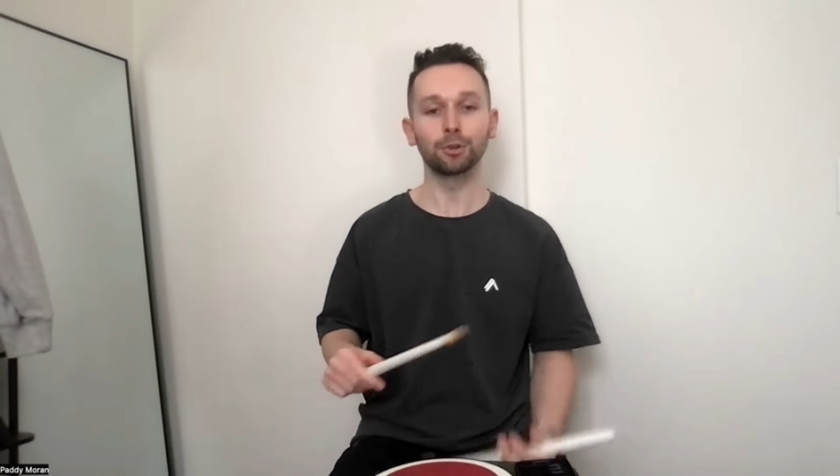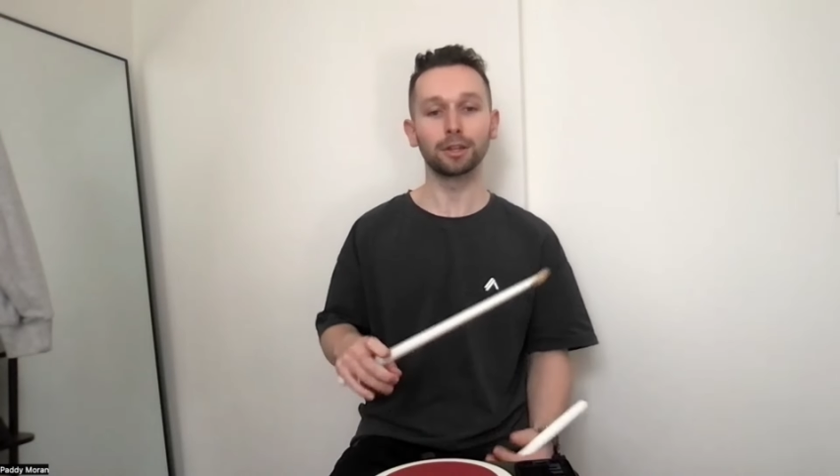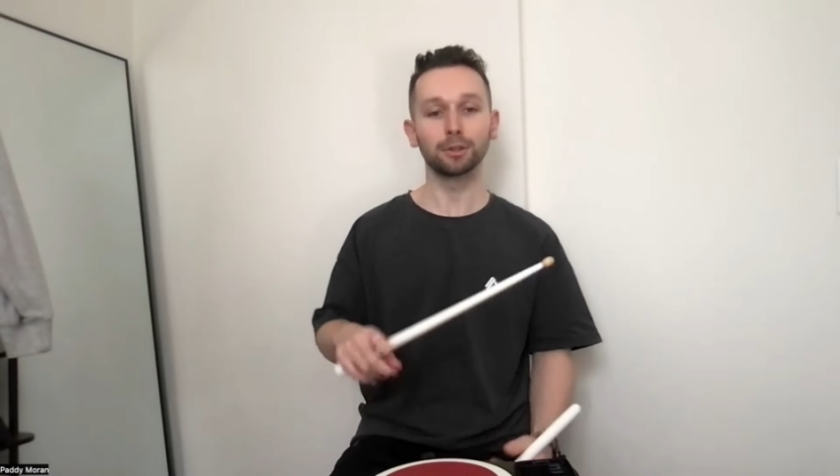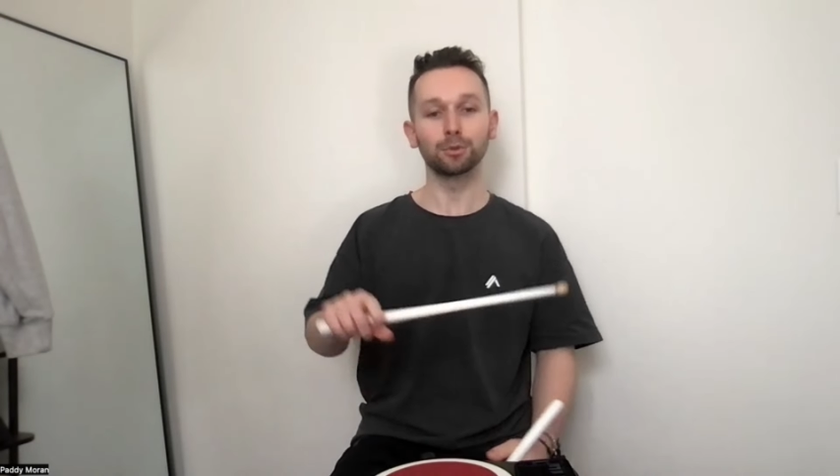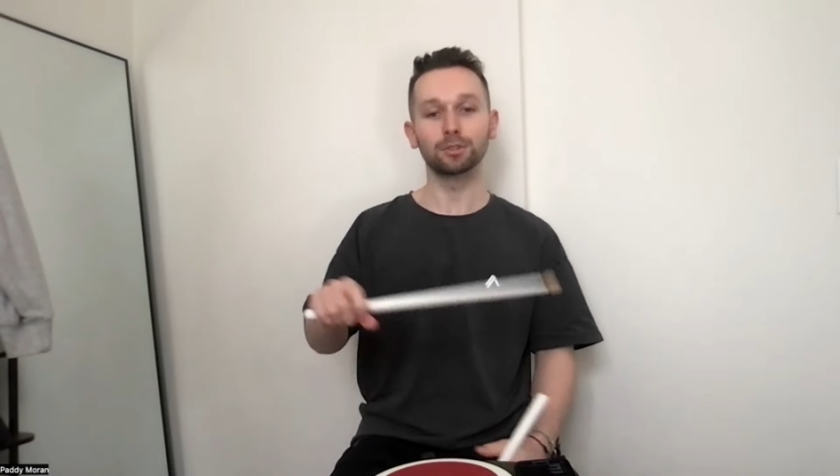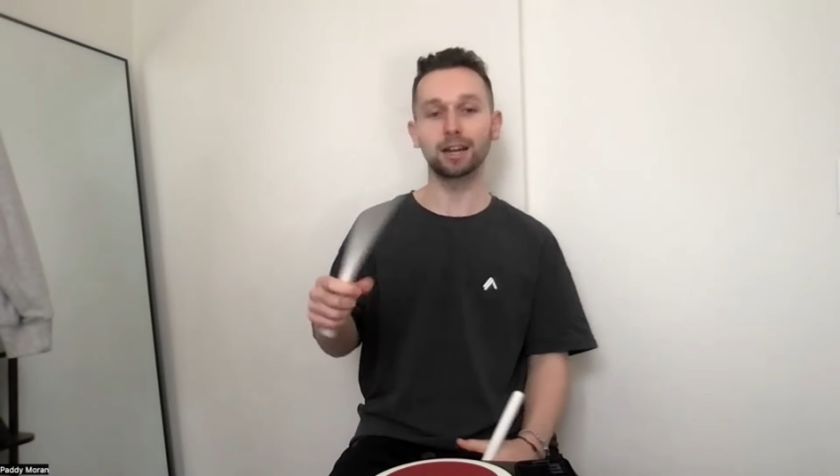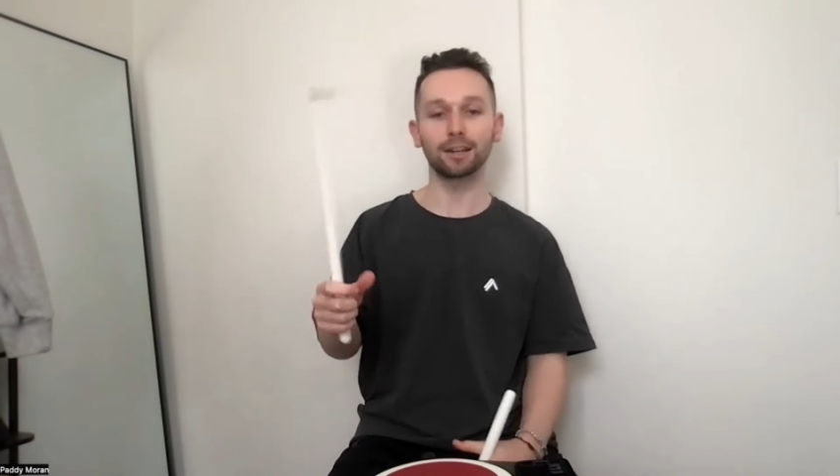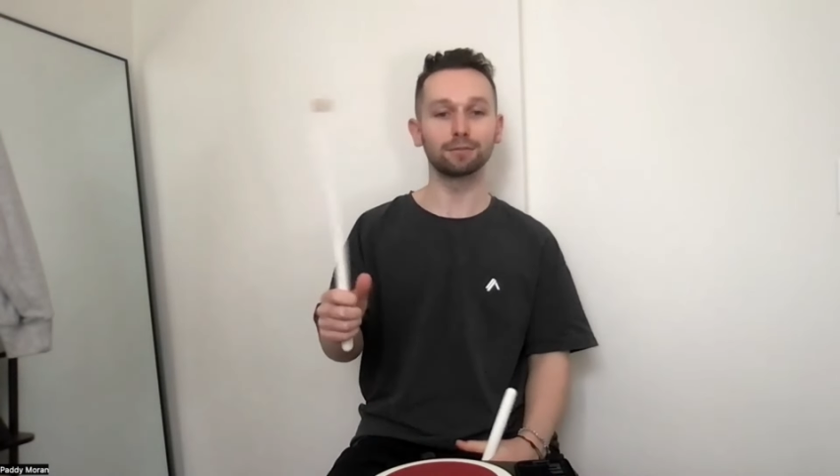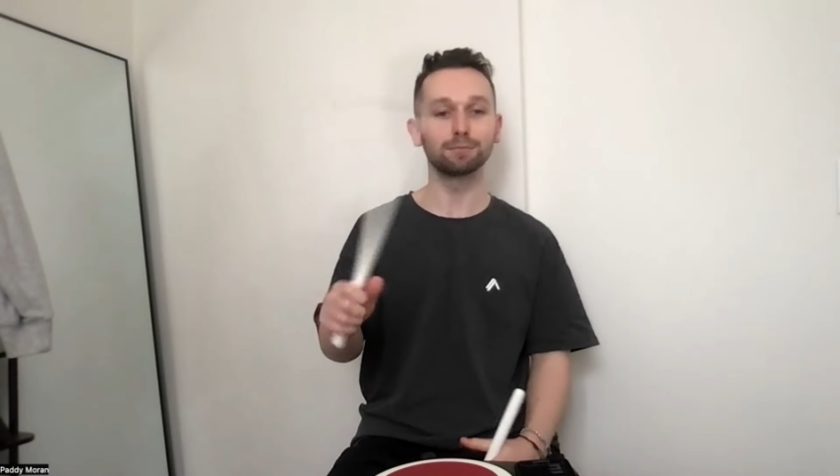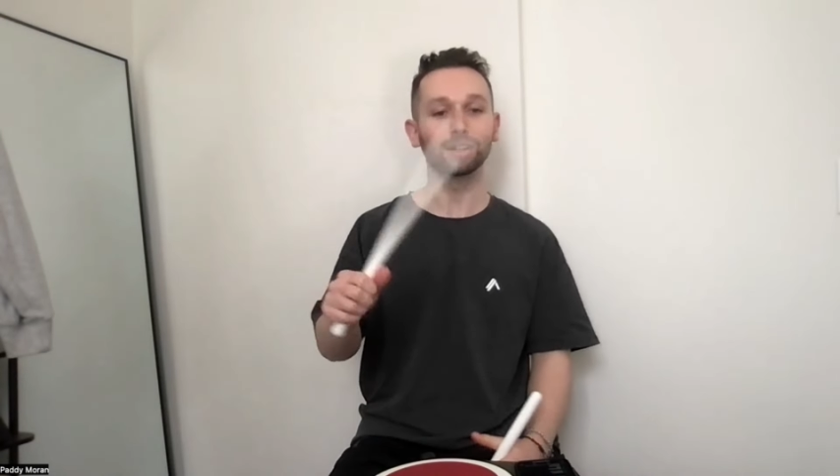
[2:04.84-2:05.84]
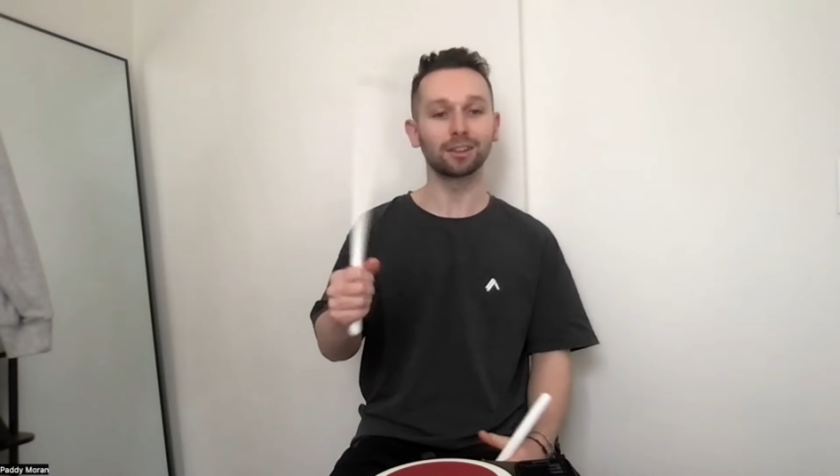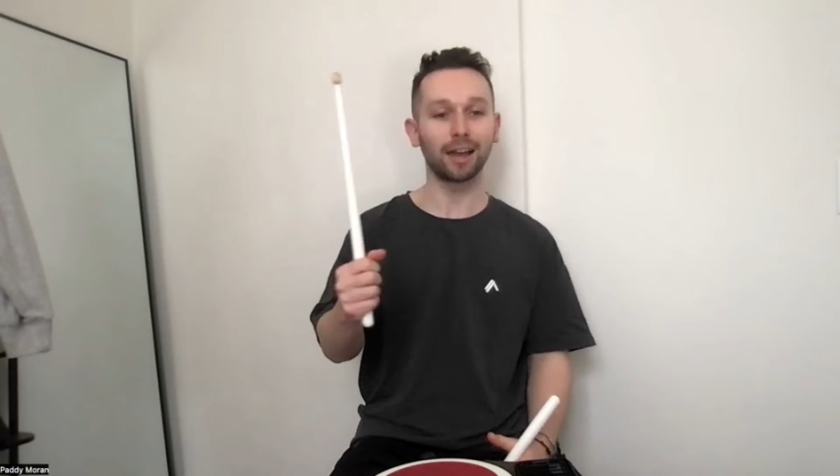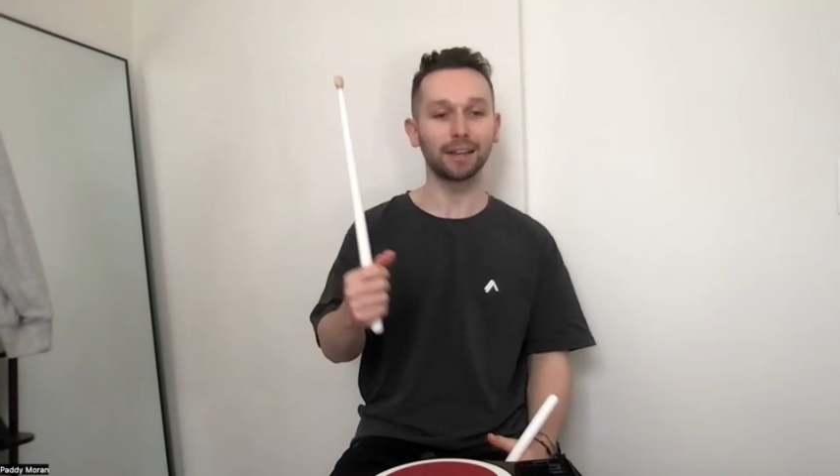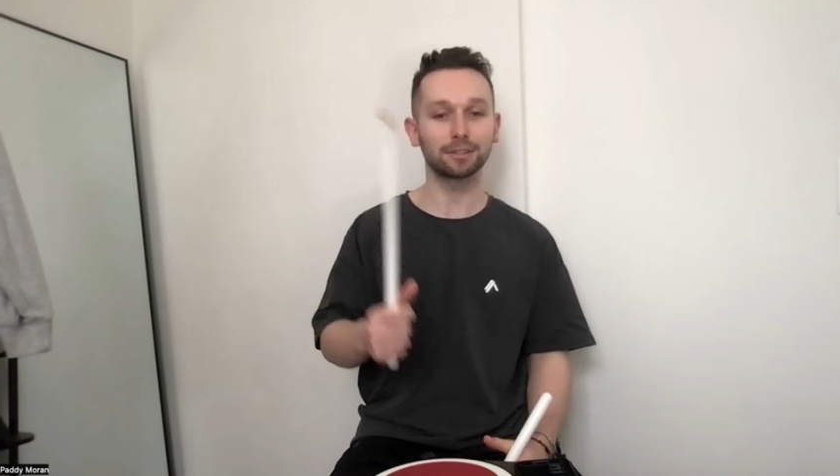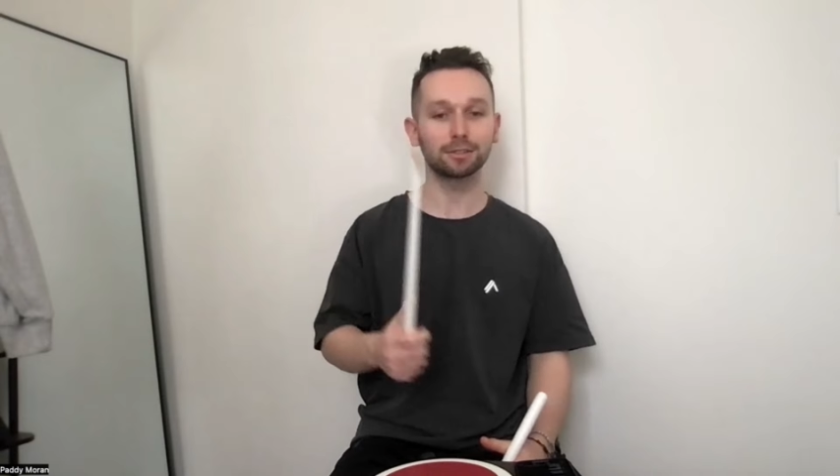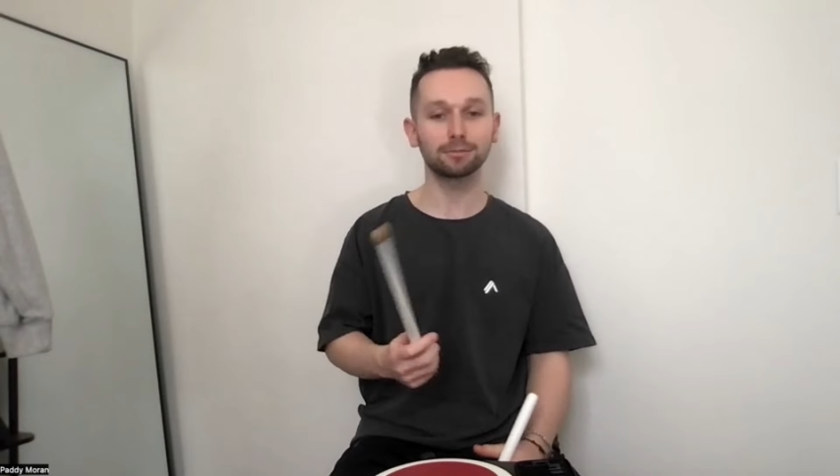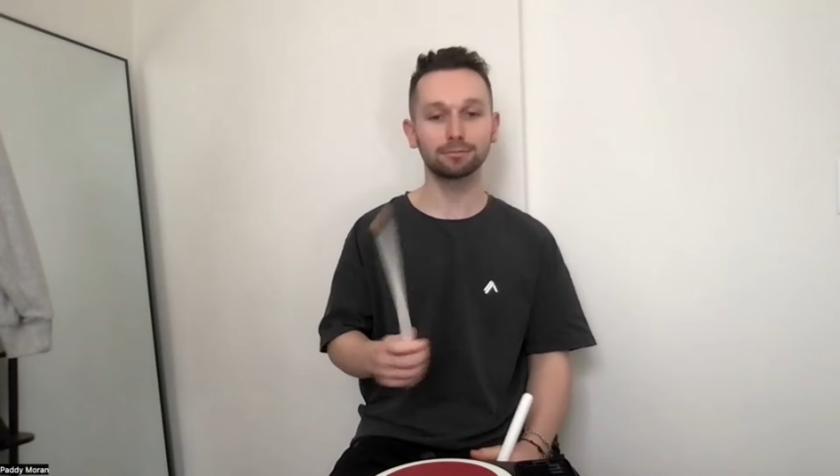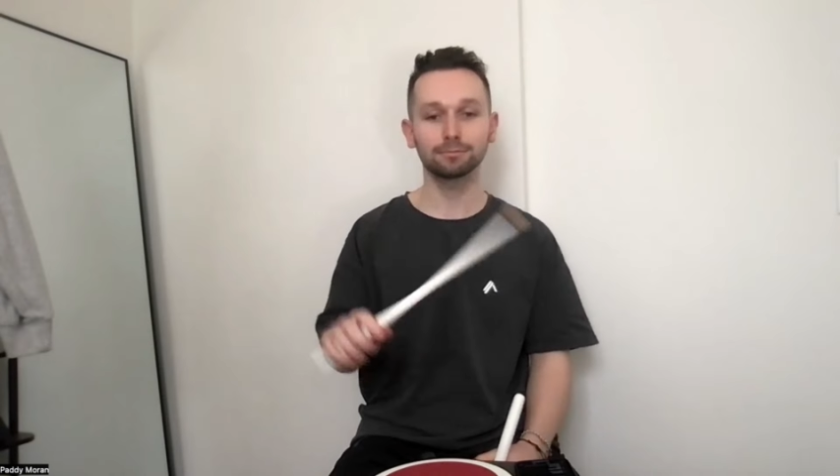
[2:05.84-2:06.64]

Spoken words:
and they do this kind of polite,